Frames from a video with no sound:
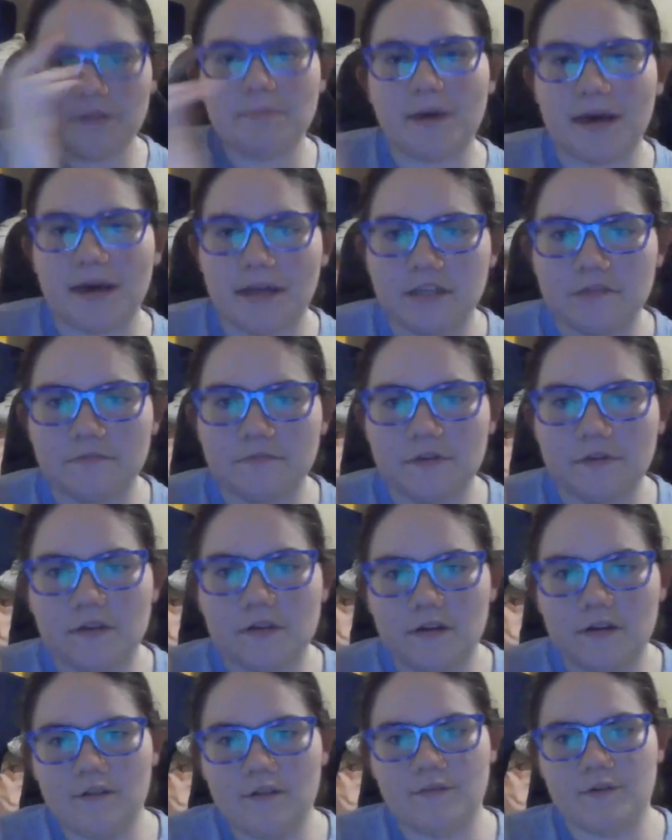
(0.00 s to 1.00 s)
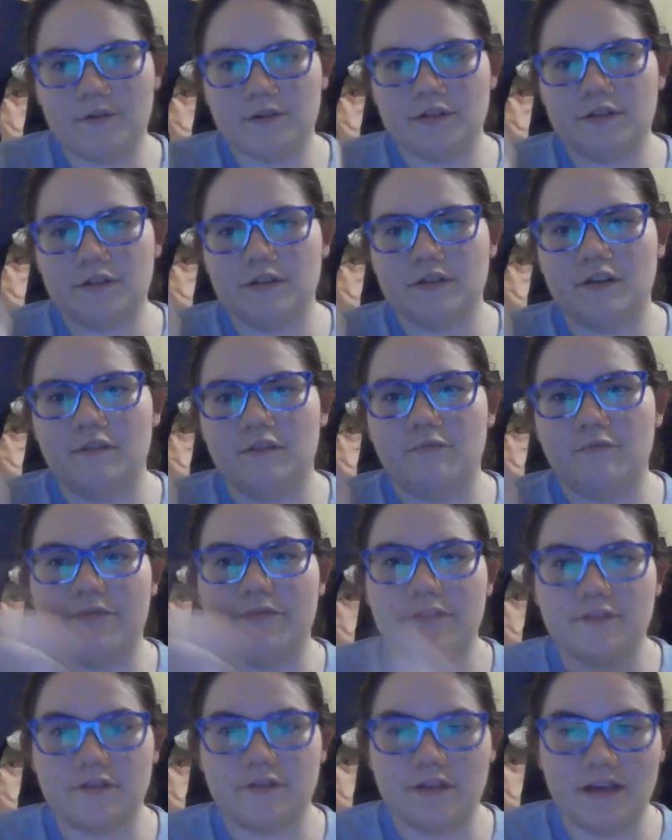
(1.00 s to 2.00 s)
past with younger versions of
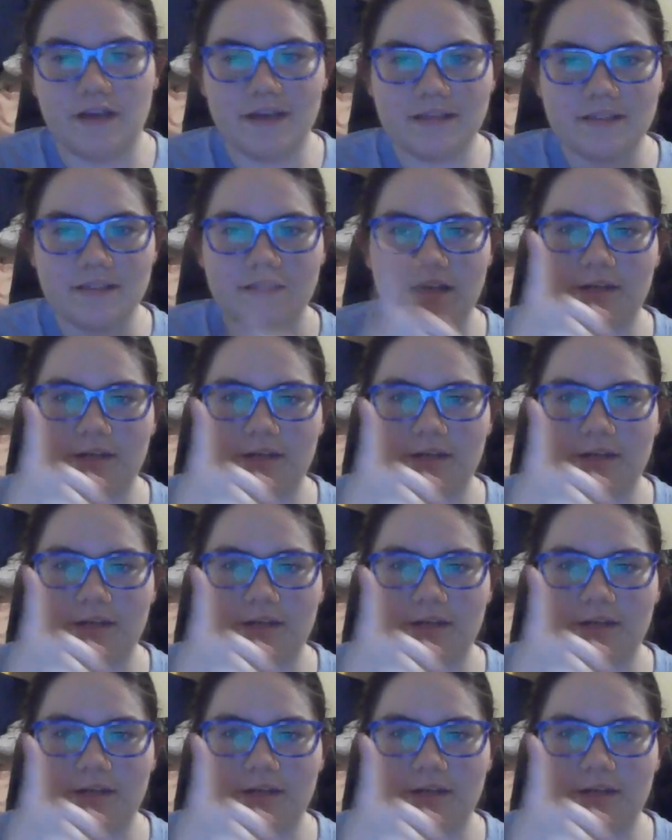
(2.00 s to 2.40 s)
Professor X